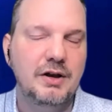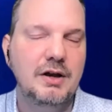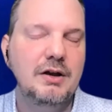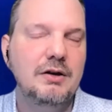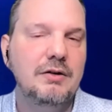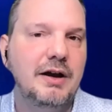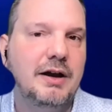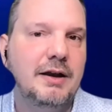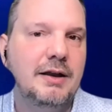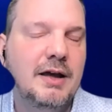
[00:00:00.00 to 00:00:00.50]

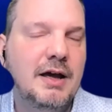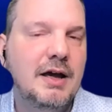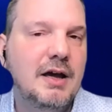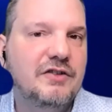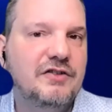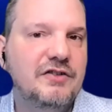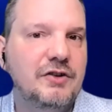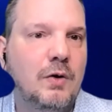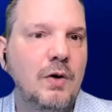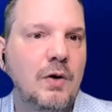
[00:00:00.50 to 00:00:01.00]
right?
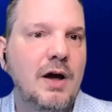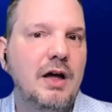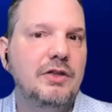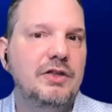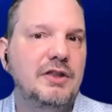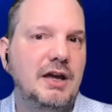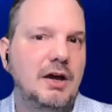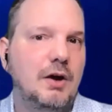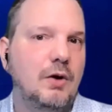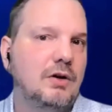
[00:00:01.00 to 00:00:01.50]
So
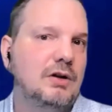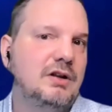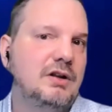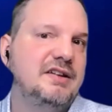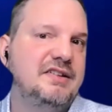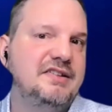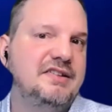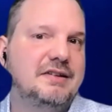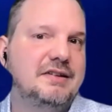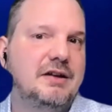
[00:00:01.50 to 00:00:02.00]
the
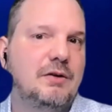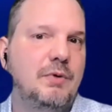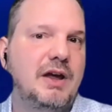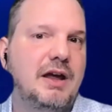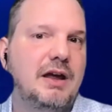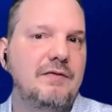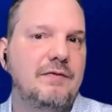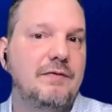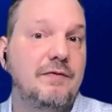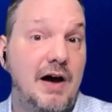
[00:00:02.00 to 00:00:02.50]
earliest that we
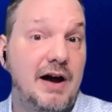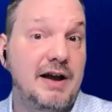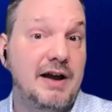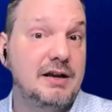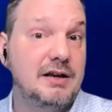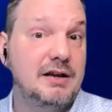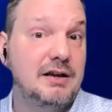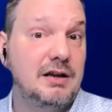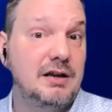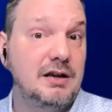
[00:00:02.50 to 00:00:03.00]
can find
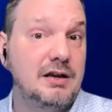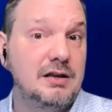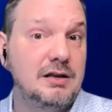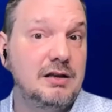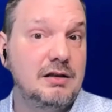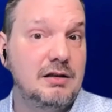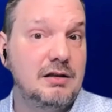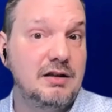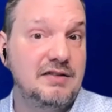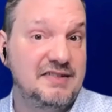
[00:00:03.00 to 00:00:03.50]
it
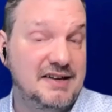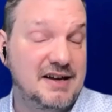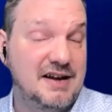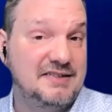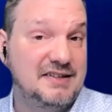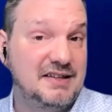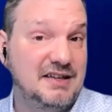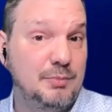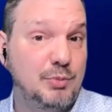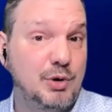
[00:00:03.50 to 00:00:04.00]
in the
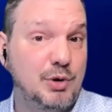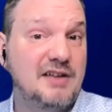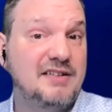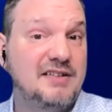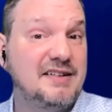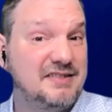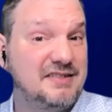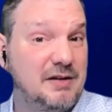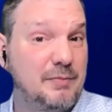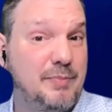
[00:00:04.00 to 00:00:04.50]
CICD
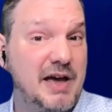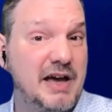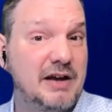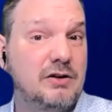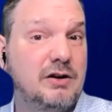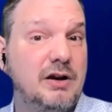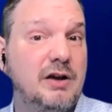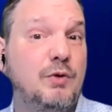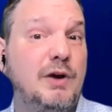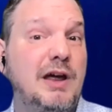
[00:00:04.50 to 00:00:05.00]
process, the better,
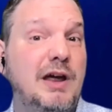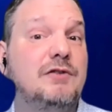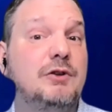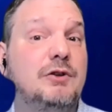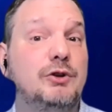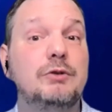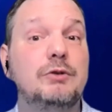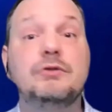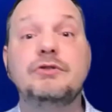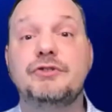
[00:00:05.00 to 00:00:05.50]
and we have the
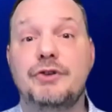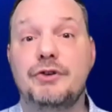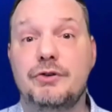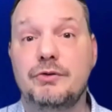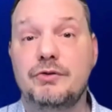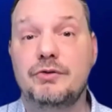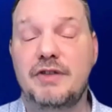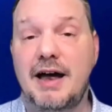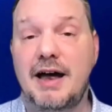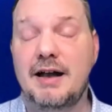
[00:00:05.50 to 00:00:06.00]
tools to
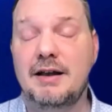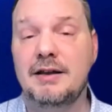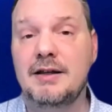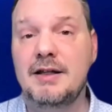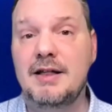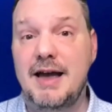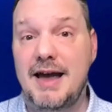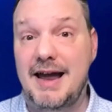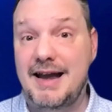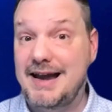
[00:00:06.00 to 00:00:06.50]
do that.
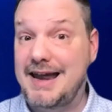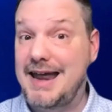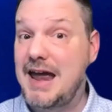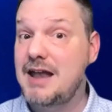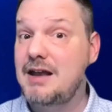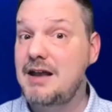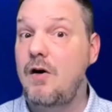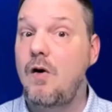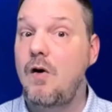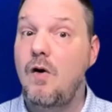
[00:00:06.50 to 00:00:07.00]
And
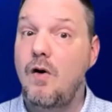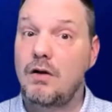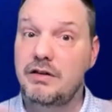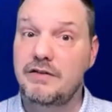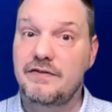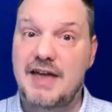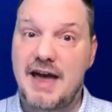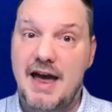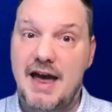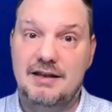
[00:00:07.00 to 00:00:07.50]
again, all
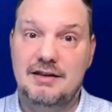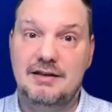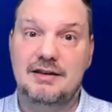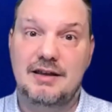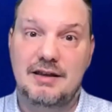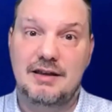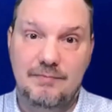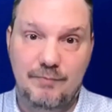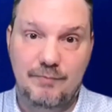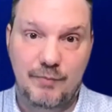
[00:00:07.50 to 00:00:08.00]
of that
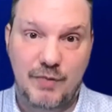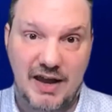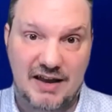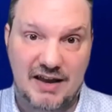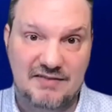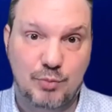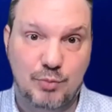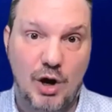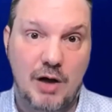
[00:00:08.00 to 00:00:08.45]
gets brought